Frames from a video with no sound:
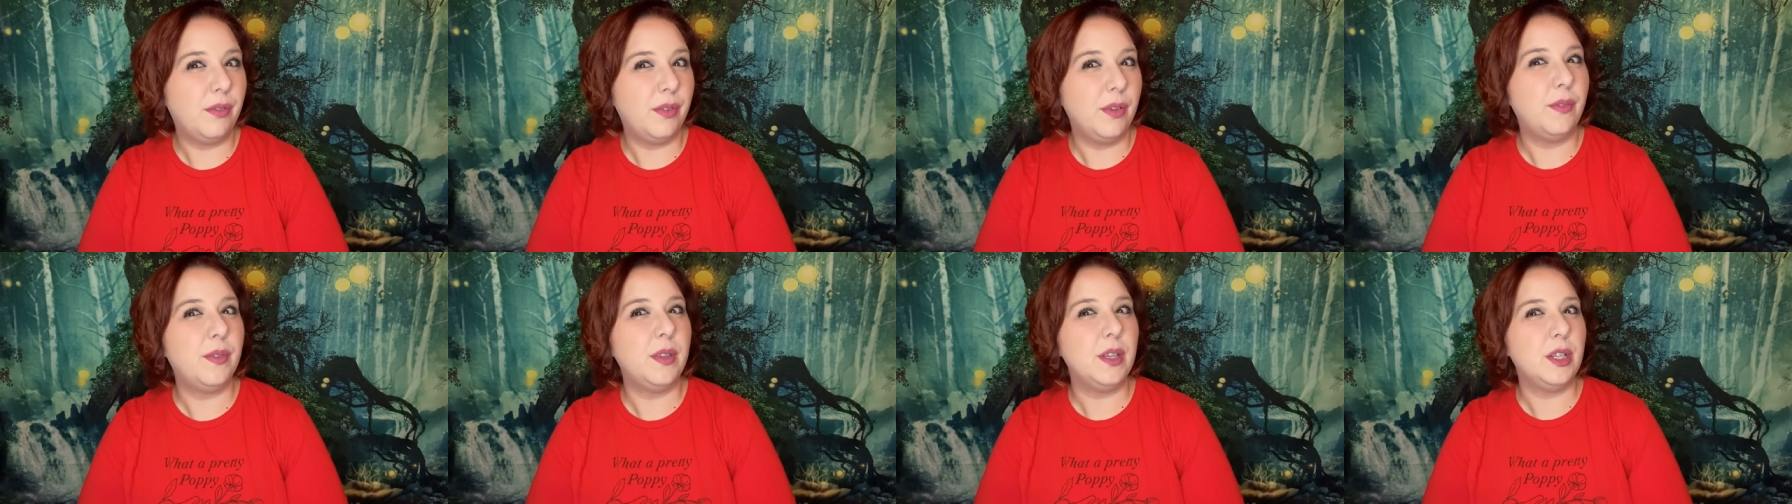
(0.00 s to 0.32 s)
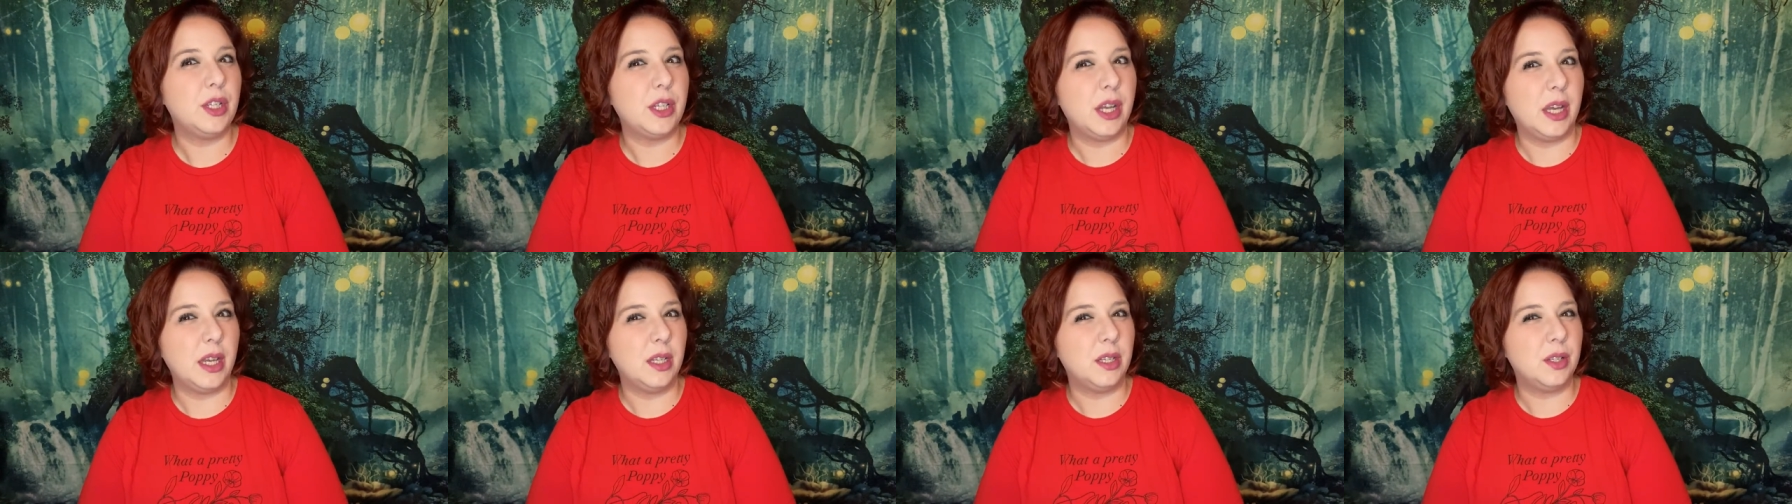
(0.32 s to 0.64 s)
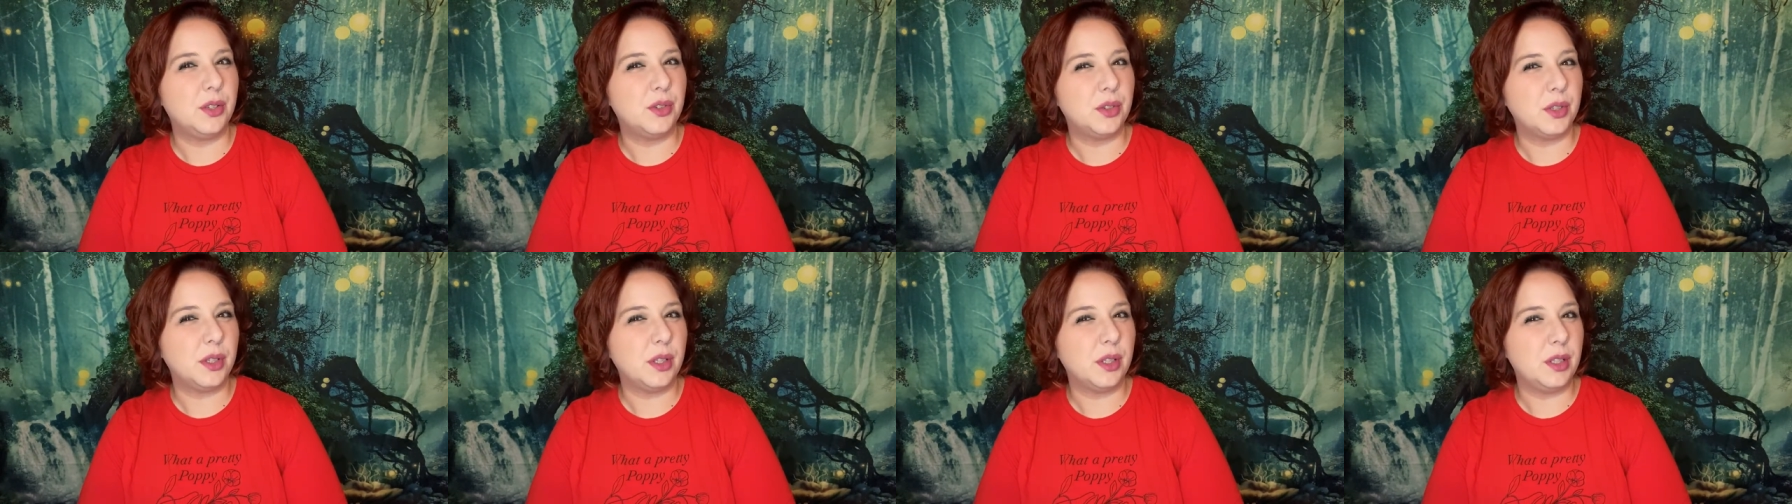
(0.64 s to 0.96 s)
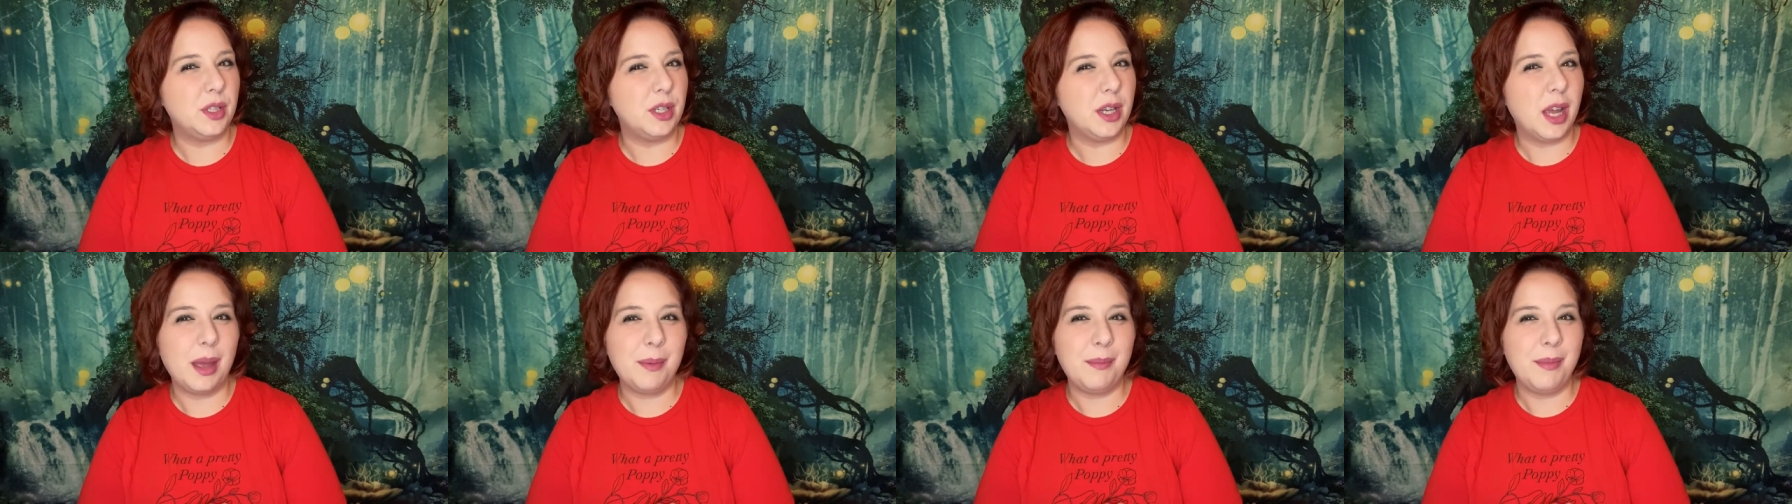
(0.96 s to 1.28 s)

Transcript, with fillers: Fifty Shades trilogy,